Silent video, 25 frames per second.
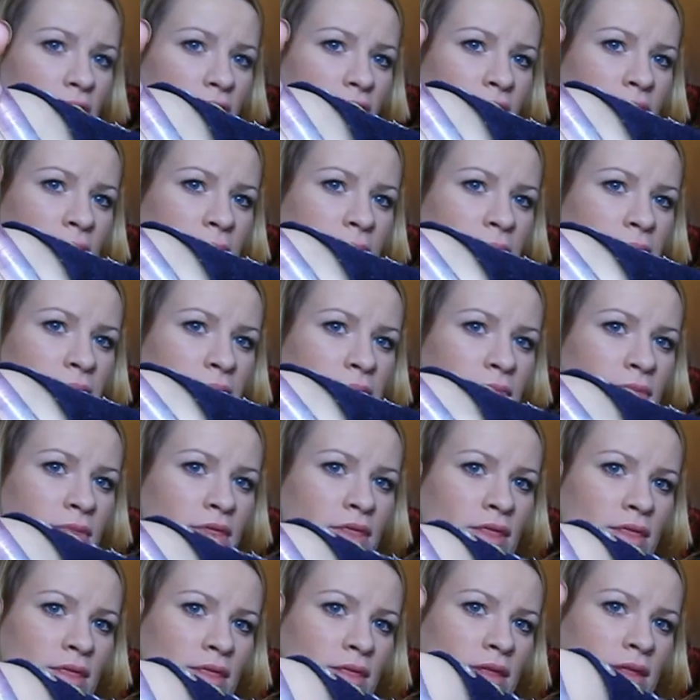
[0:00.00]
I
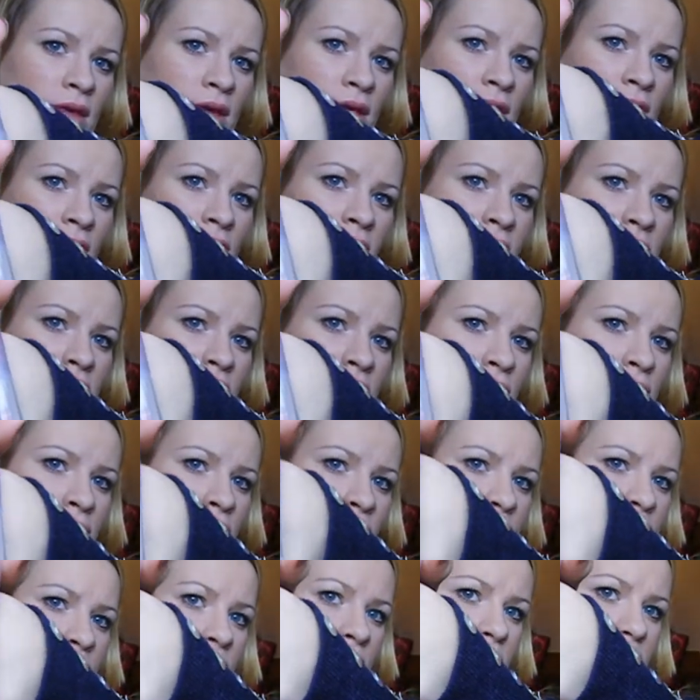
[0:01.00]
think that's
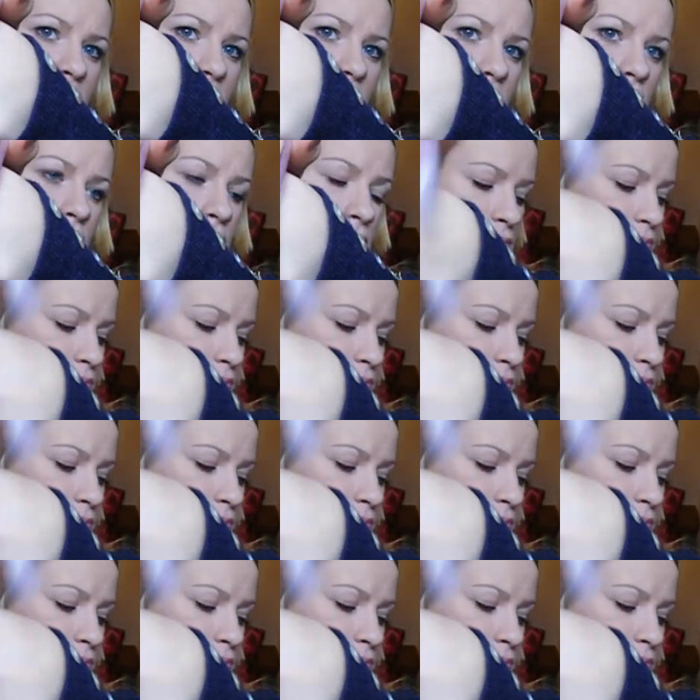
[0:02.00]
gorgeous.